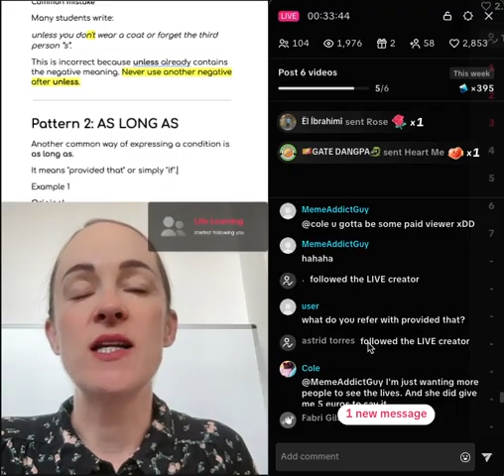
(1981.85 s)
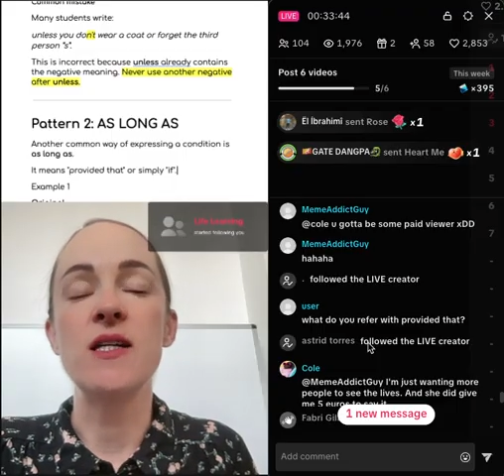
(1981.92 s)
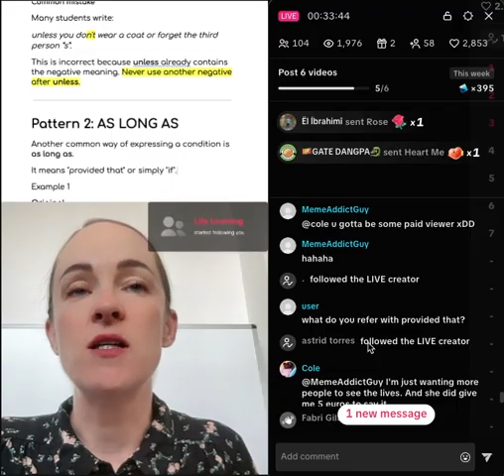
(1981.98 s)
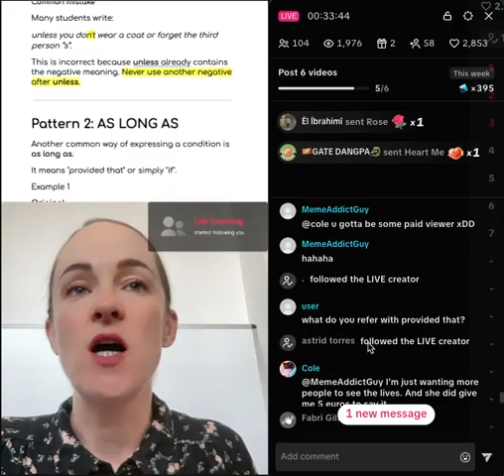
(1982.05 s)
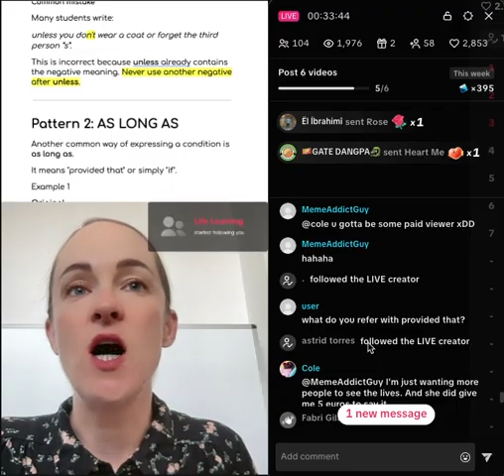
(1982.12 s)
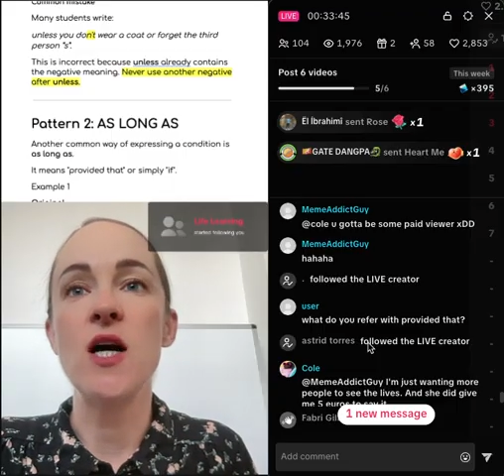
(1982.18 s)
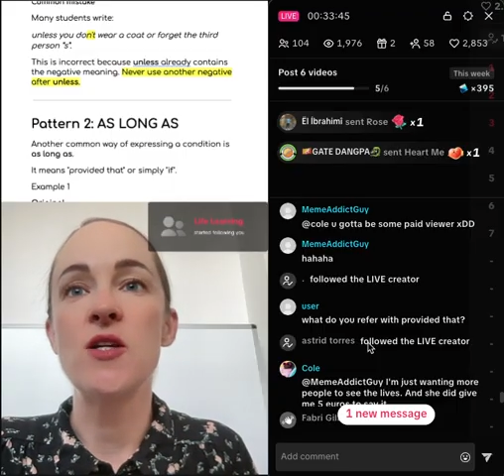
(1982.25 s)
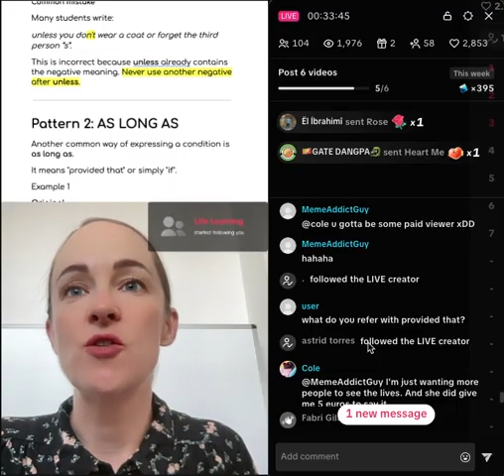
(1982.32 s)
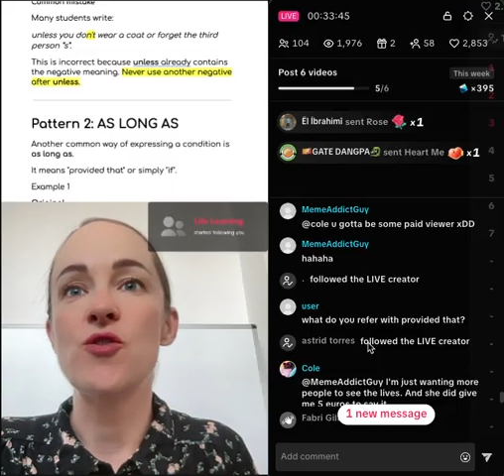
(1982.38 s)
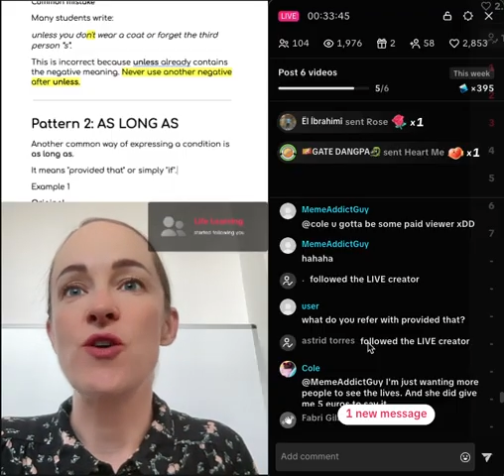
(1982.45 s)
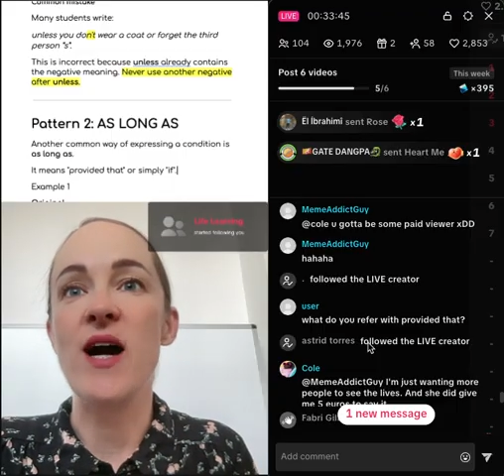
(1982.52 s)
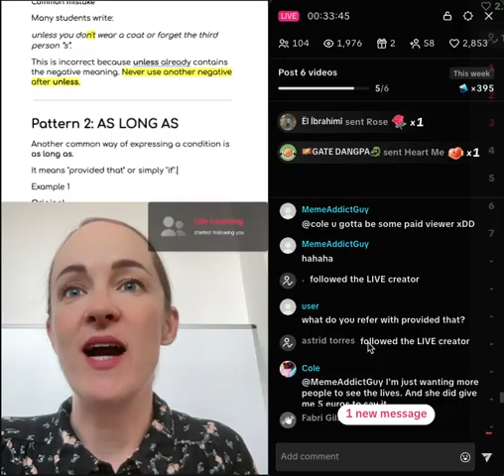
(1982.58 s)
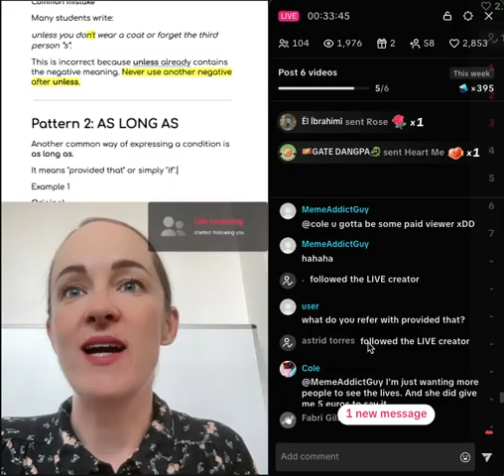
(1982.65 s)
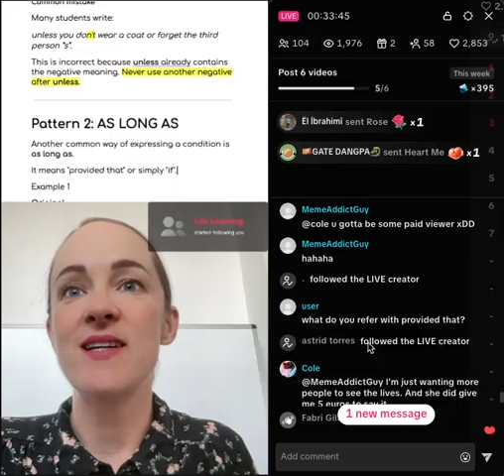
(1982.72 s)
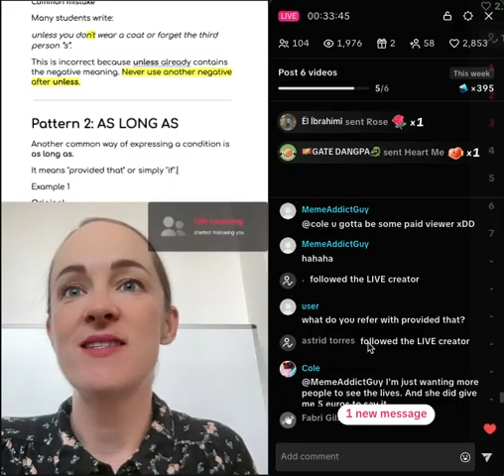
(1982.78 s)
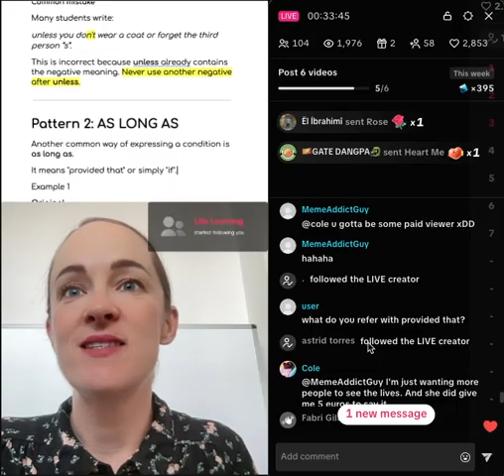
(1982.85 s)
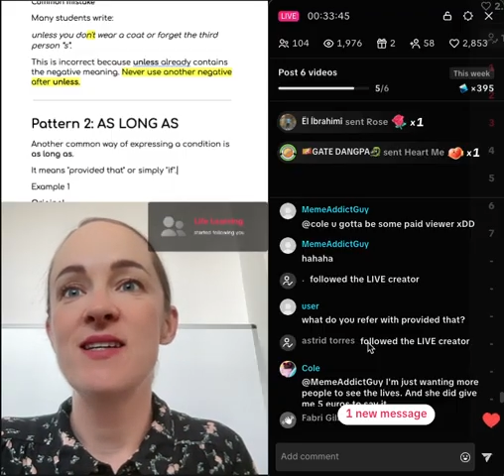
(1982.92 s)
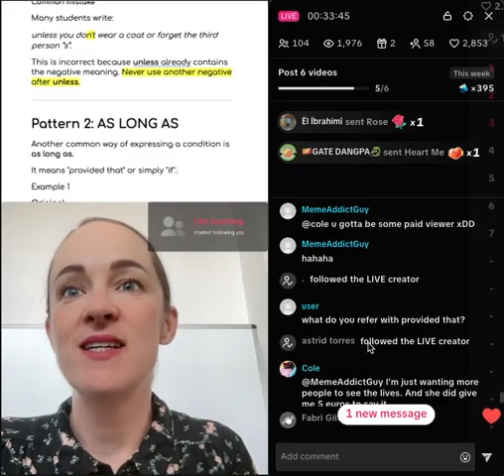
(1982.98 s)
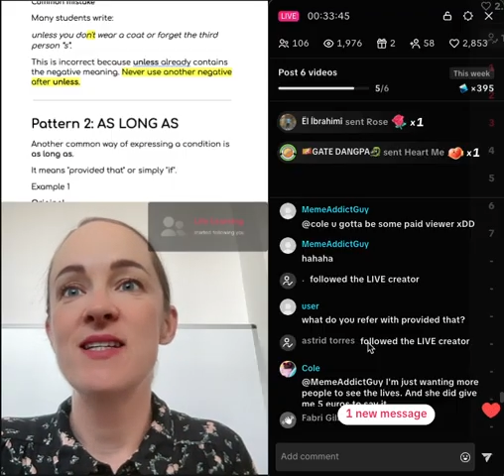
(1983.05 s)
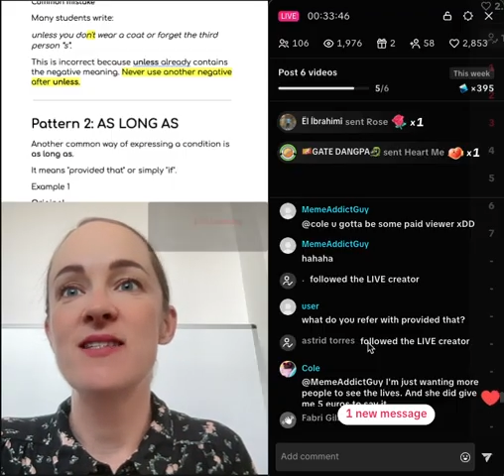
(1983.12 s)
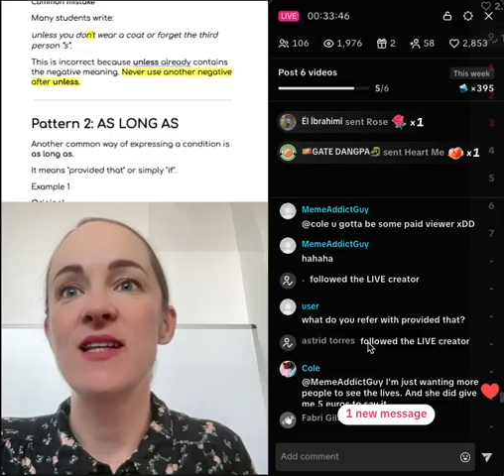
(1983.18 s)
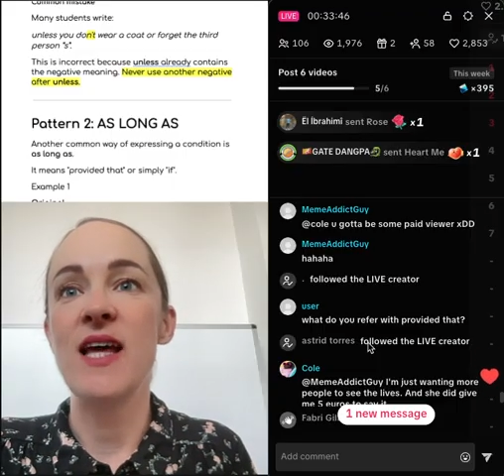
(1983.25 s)
contracts.
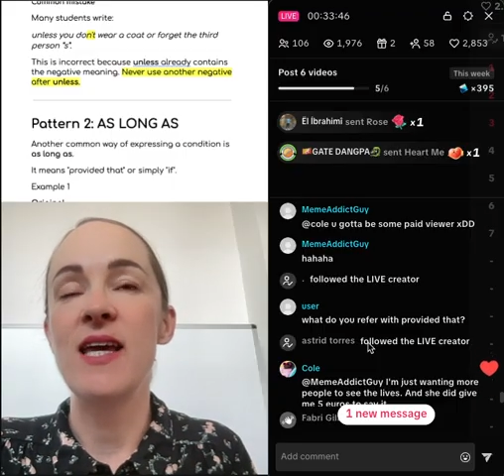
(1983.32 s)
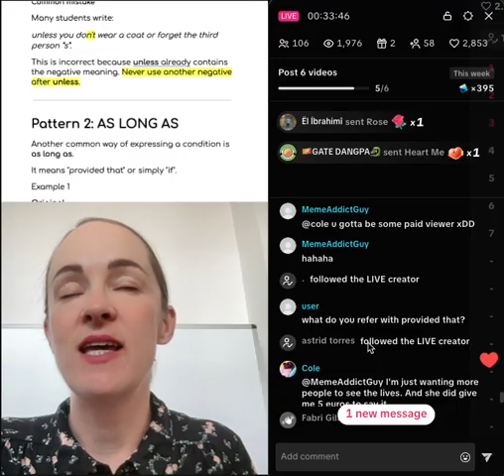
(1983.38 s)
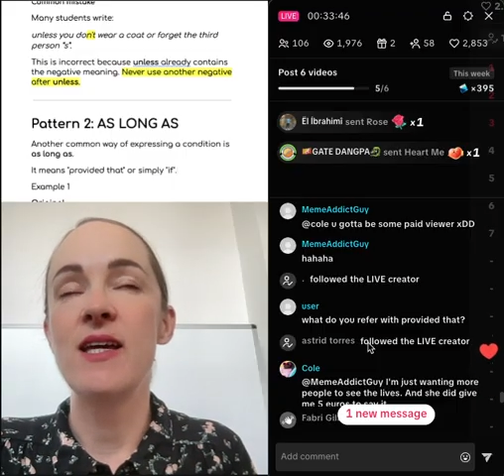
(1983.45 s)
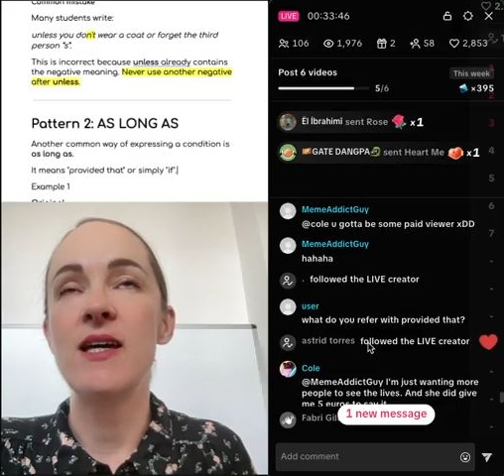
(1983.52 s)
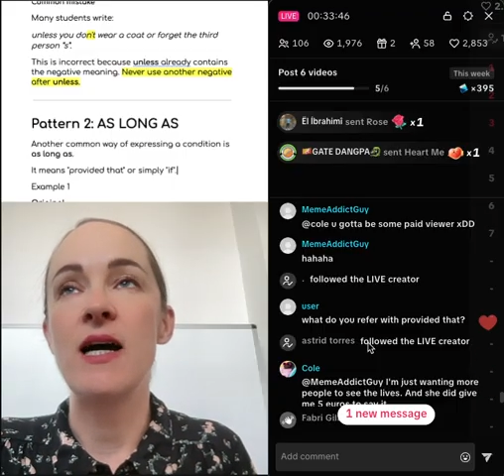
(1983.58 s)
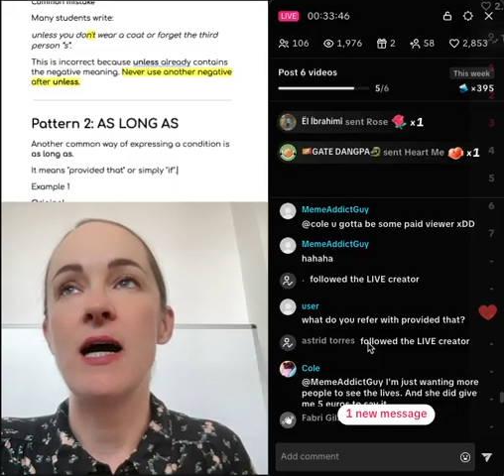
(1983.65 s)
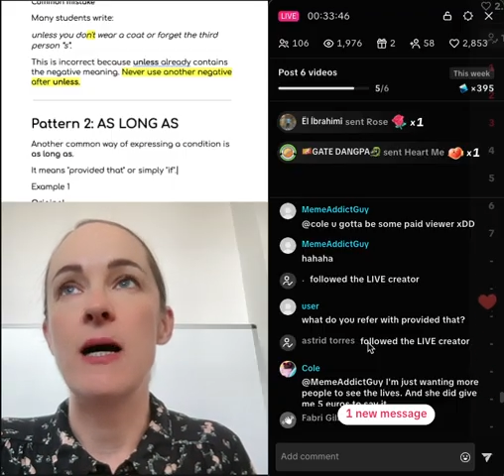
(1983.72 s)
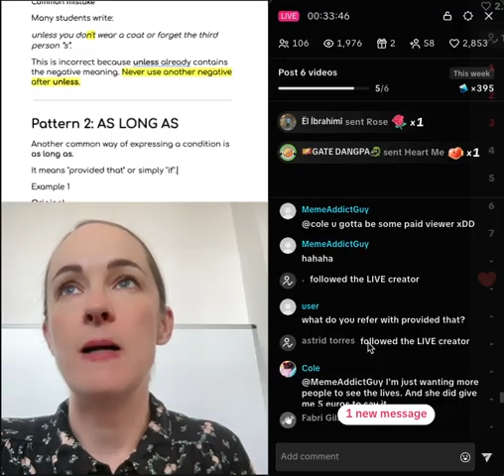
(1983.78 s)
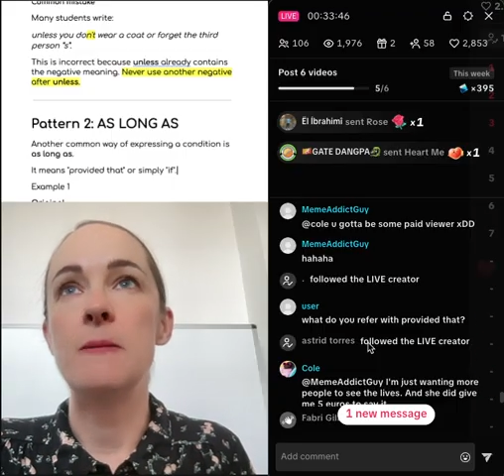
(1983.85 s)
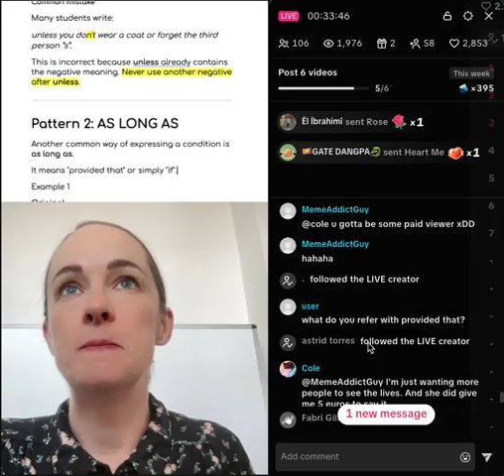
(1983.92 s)
It's like I